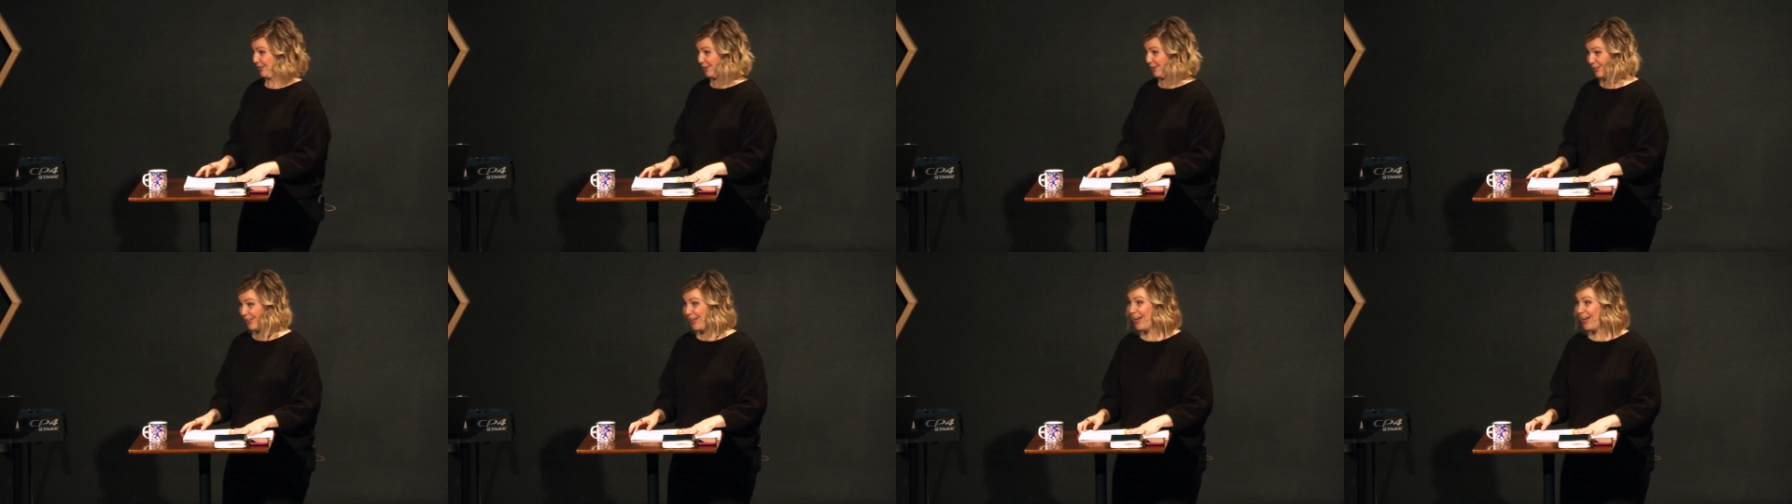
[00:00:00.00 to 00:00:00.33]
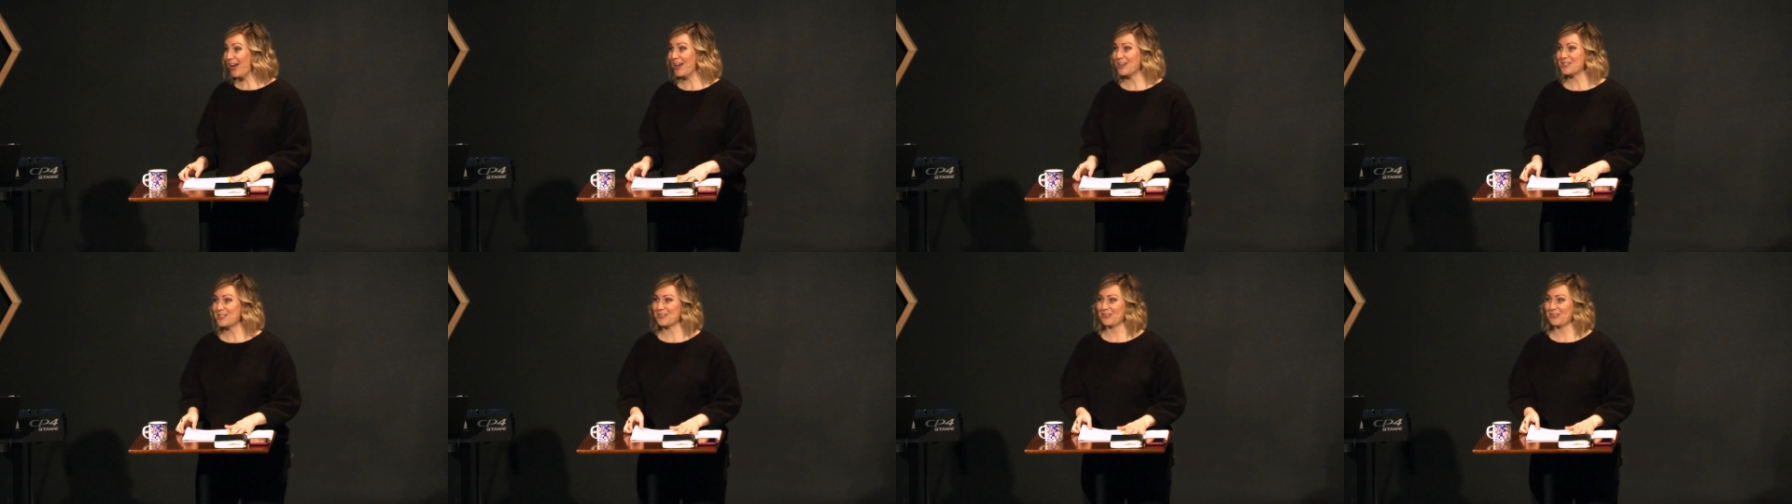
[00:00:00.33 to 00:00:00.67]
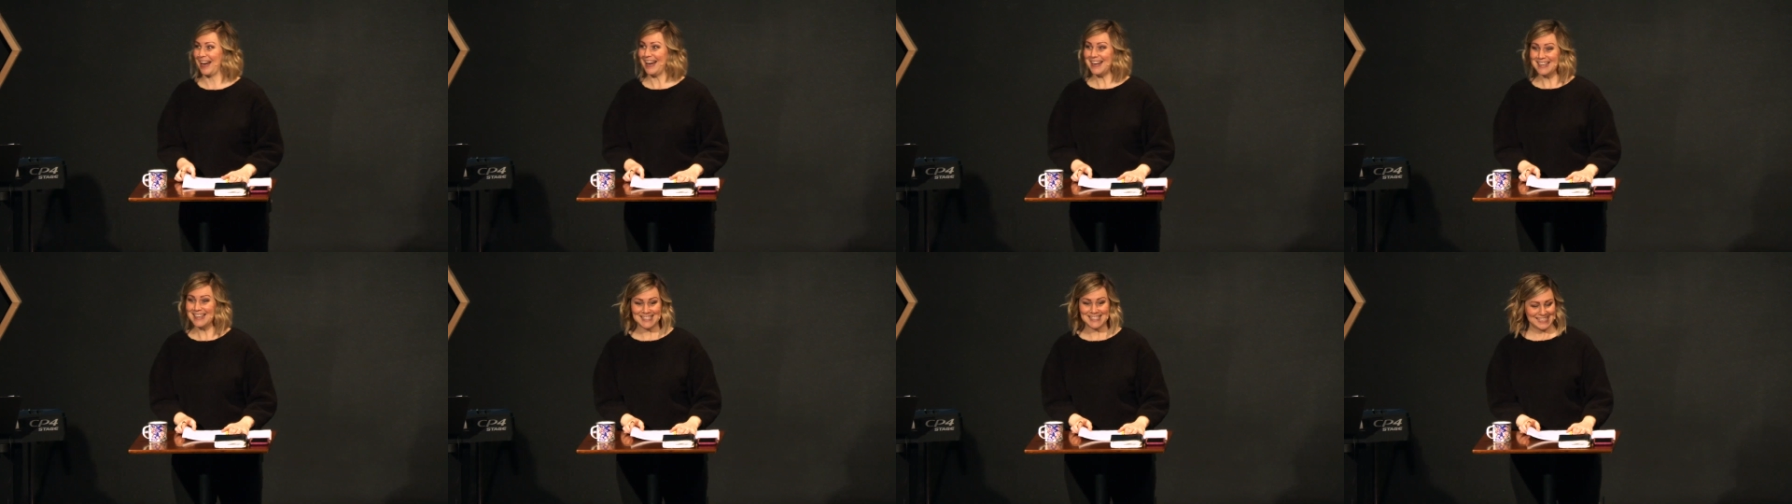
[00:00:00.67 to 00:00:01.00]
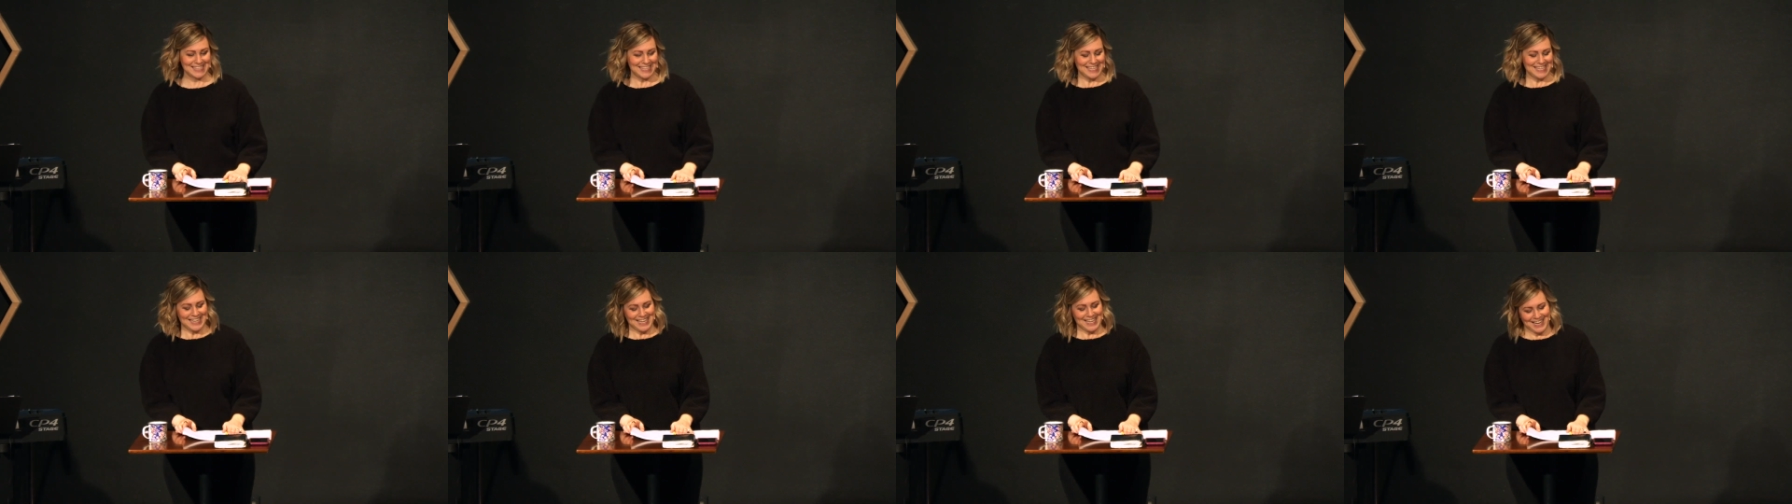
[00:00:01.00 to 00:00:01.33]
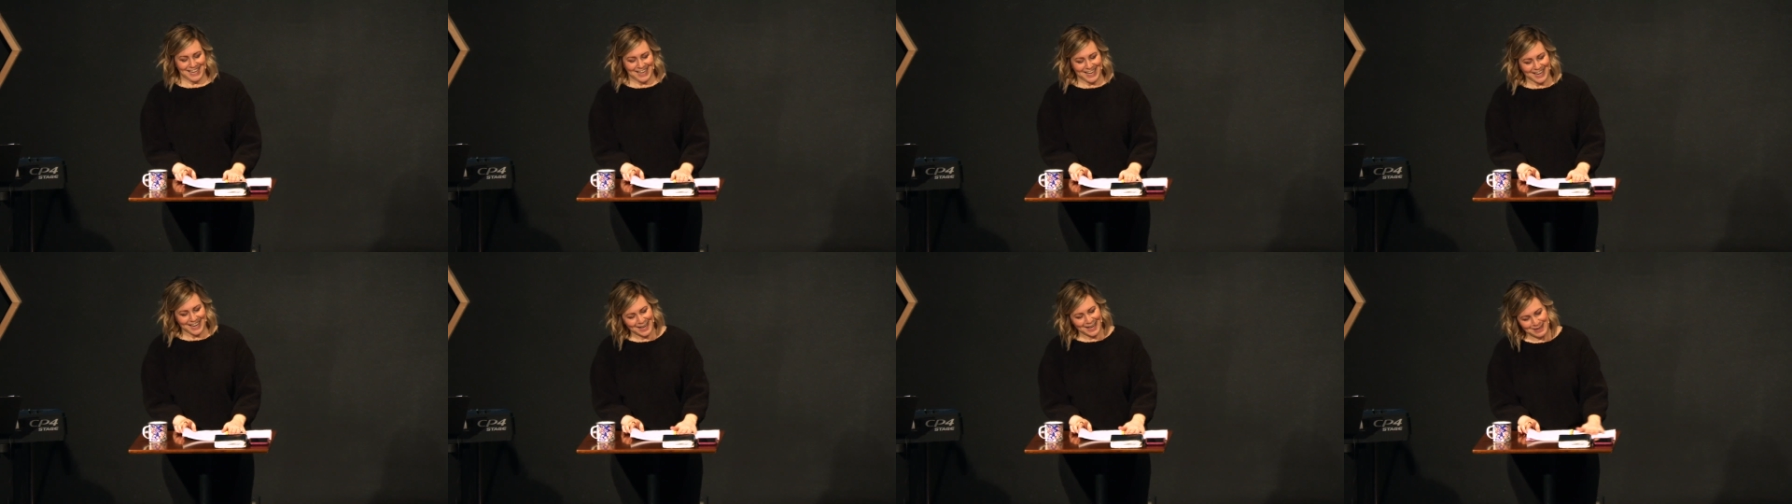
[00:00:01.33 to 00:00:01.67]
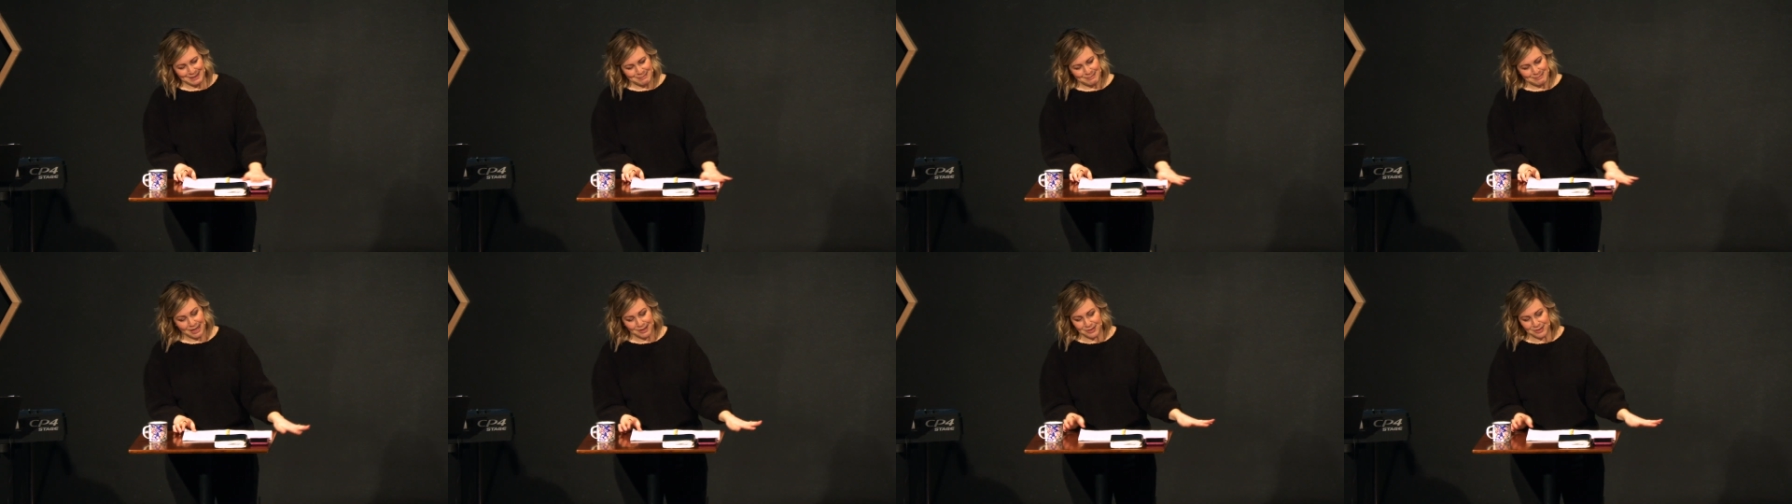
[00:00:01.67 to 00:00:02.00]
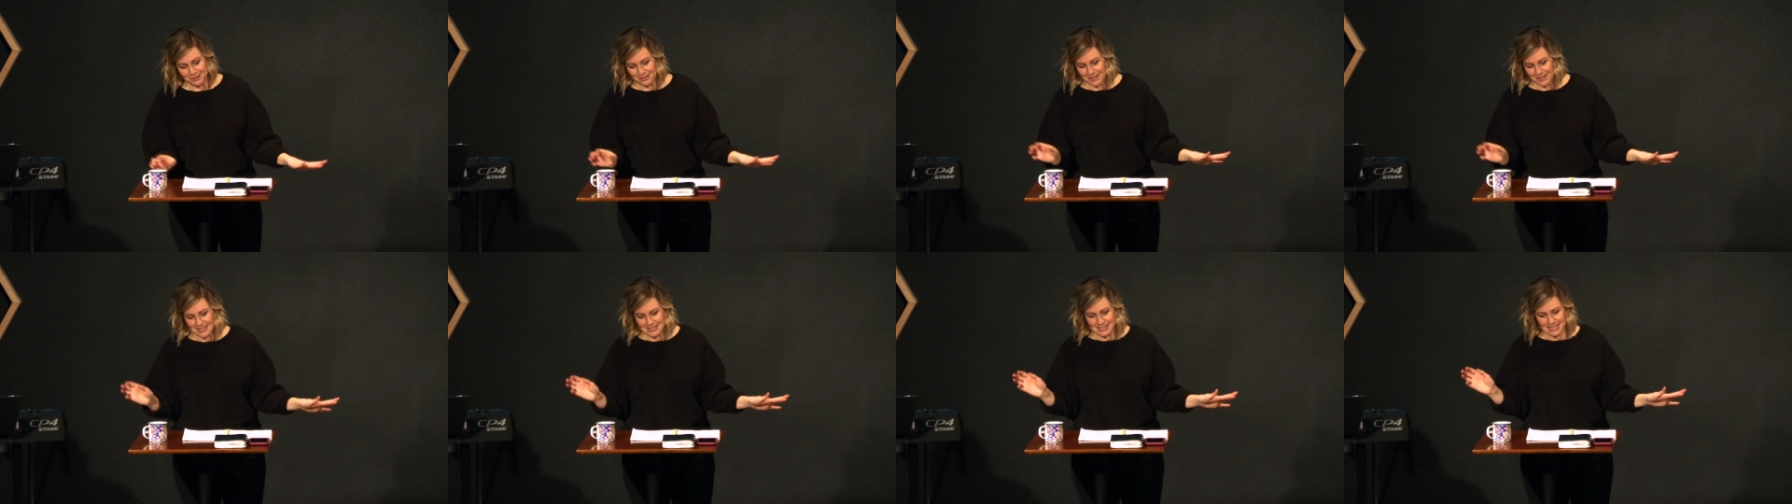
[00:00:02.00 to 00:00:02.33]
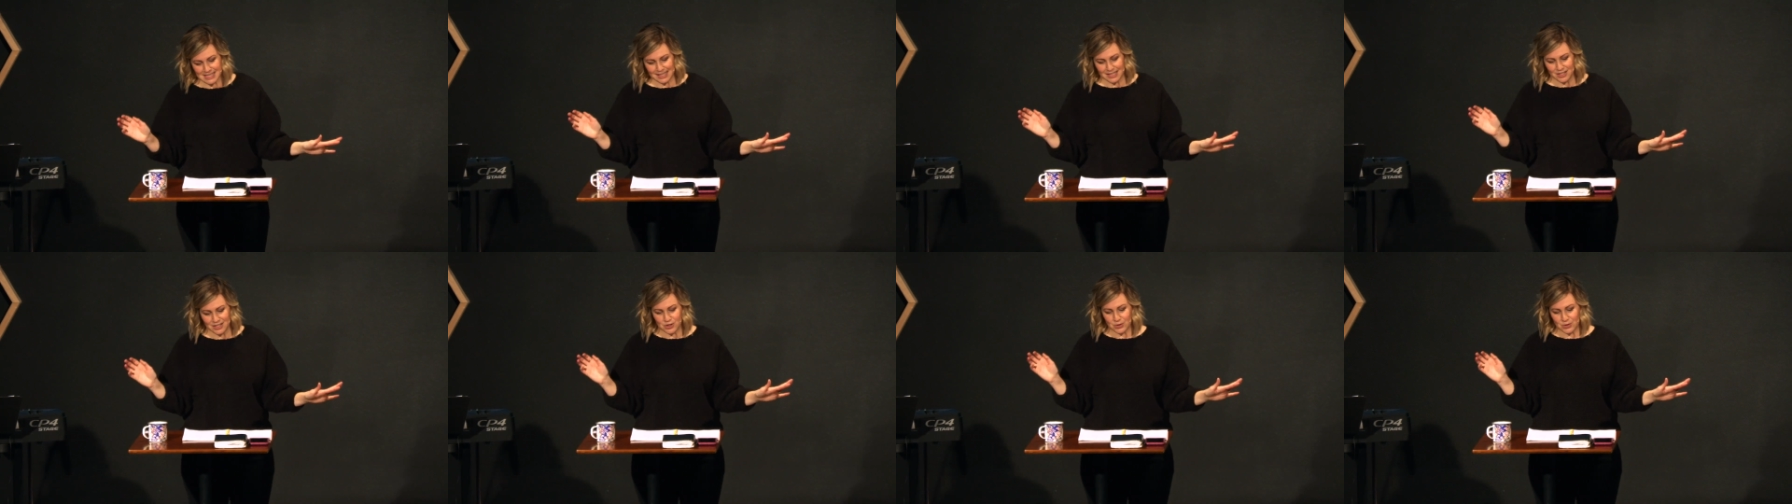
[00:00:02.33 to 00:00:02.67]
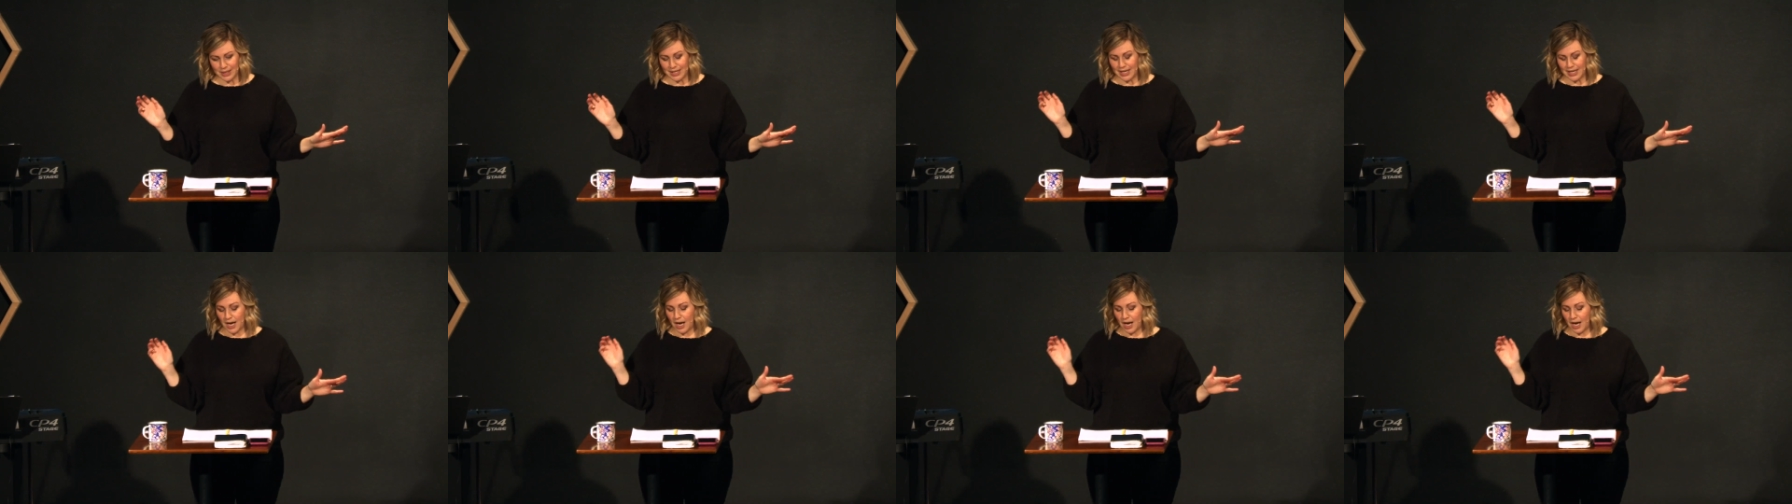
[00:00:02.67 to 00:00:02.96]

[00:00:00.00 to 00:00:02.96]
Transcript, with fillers: a collage, right? Um, other things I enjoy